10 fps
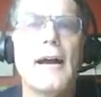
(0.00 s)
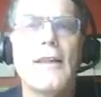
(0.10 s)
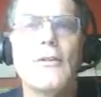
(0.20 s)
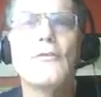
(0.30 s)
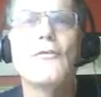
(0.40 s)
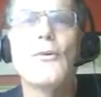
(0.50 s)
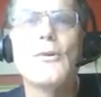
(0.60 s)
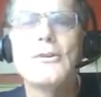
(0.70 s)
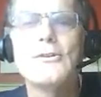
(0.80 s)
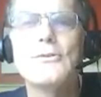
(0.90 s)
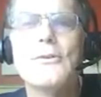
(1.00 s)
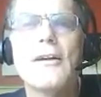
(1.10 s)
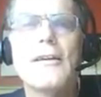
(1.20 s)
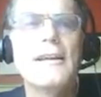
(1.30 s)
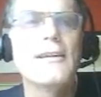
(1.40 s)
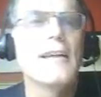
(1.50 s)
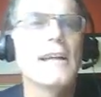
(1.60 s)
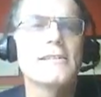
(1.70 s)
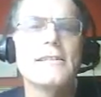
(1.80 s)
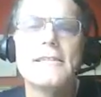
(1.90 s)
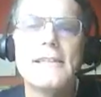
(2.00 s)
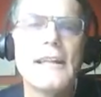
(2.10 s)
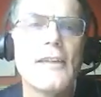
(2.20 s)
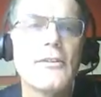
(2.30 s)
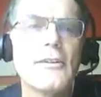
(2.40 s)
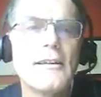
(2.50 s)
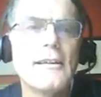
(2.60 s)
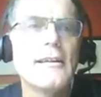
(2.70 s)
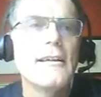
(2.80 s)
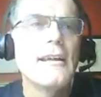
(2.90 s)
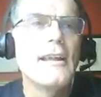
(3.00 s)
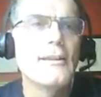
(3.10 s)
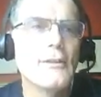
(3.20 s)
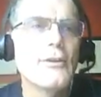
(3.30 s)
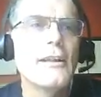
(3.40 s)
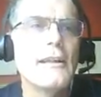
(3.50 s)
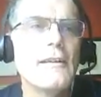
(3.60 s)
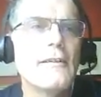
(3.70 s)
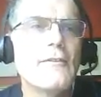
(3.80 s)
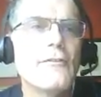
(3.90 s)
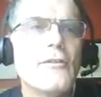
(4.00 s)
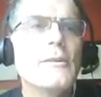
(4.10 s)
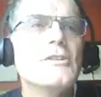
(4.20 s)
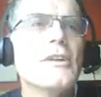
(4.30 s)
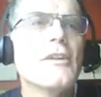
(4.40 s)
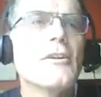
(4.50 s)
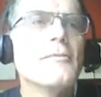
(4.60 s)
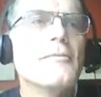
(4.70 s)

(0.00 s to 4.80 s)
I look forward to our interaction together and learning from each other.